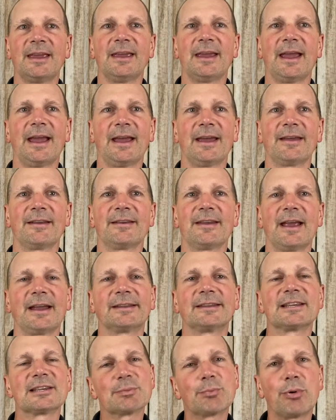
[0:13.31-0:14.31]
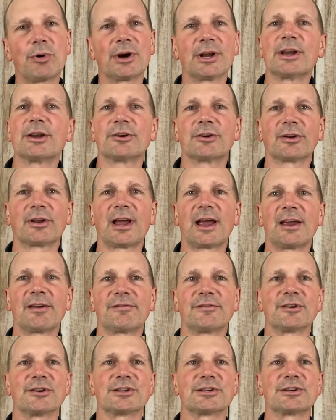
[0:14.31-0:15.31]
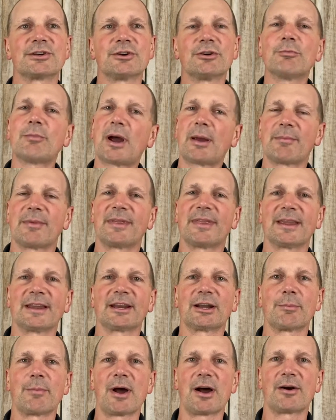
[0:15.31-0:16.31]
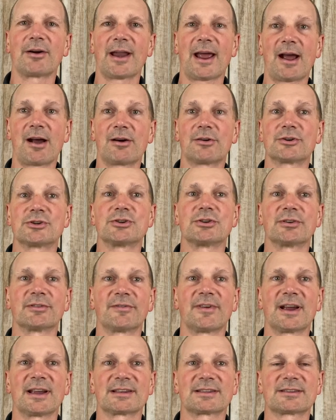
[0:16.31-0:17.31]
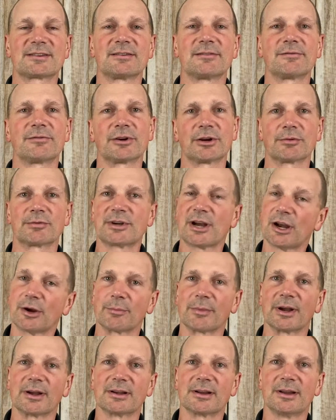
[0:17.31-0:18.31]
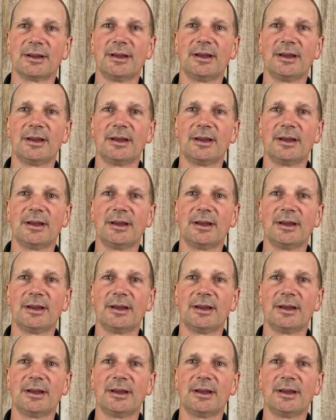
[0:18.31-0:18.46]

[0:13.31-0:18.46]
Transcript: and at this point in your life, you still might be thinking about how to invest for your retirement.